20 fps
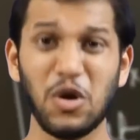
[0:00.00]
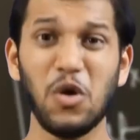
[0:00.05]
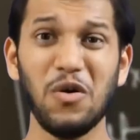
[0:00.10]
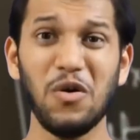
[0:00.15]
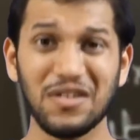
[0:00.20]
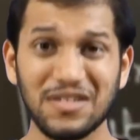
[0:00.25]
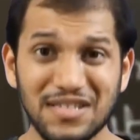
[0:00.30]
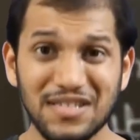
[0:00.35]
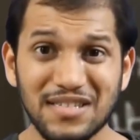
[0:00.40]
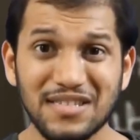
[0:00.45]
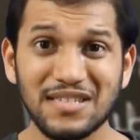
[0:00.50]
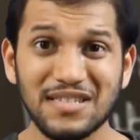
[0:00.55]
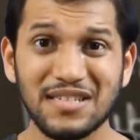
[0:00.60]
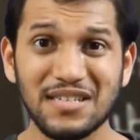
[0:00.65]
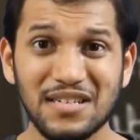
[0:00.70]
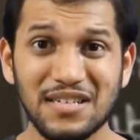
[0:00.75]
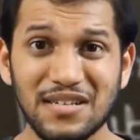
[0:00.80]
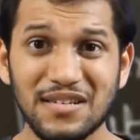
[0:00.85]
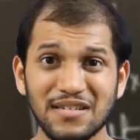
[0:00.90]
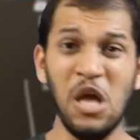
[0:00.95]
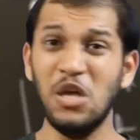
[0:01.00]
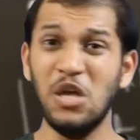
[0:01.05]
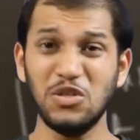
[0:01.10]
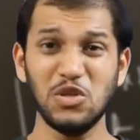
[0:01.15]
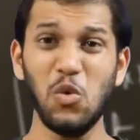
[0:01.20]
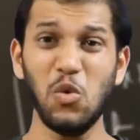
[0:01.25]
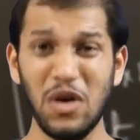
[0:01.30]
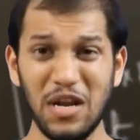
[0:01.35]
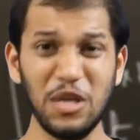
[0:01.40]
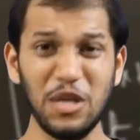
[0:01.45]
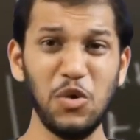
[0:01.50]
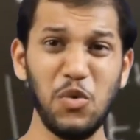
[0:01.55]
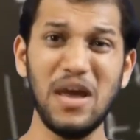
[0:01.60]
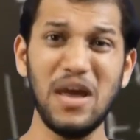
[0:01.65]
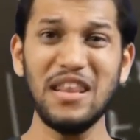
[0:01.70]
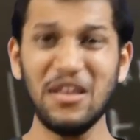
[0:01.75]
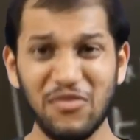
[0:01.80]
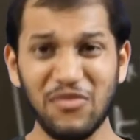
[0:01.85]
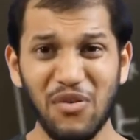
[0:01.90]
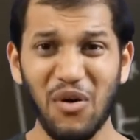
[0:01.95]
course. So what are you
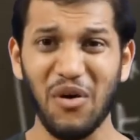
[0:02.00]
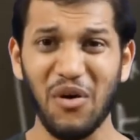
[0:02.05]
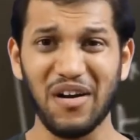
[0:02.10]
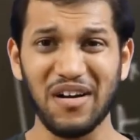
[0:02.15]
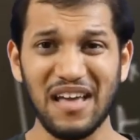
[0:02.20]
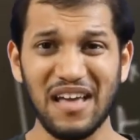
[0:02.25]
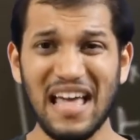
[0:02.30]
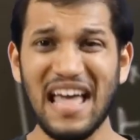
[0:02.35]
waiting for?